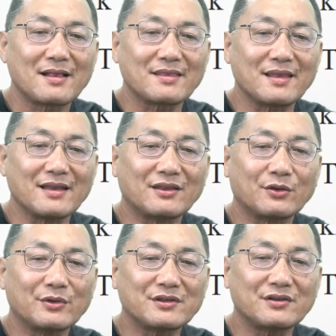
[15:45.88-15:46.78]
then
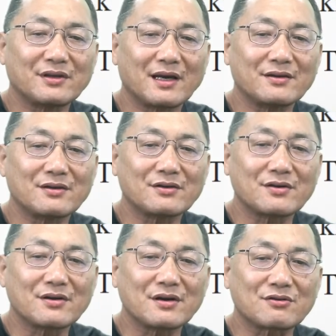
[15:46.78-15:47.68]
twisted together
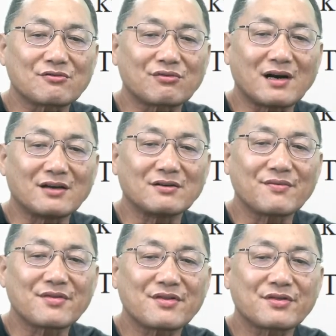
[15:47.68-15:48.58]
a crown of
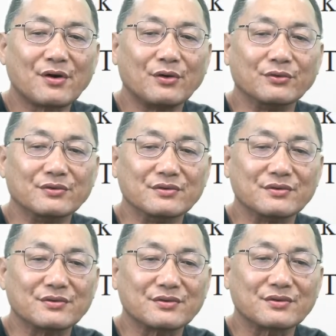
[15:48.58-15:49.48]

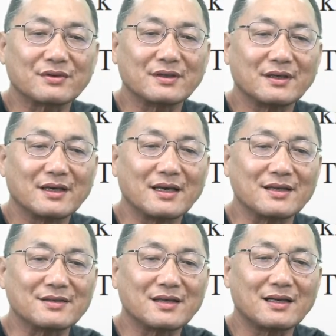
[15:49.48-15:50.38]
thorns
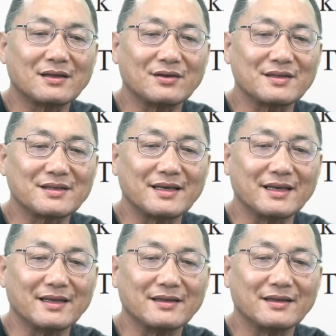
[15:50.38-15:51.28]
and set it on his head.